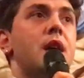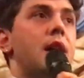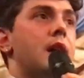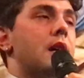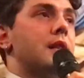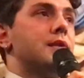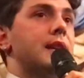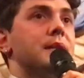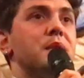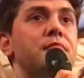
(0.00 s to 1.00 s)
a
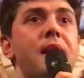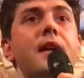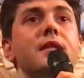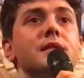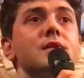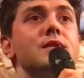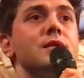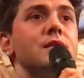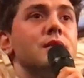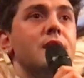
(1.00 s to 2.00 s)
sense of
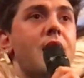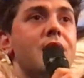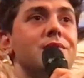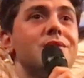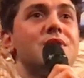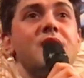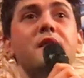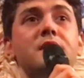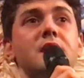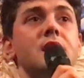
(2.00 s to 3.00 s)
balance and
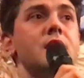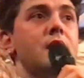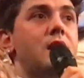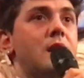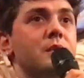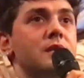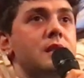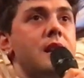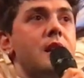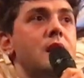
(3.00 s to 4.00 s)
safety, I would
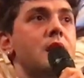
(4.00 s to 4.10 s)
say.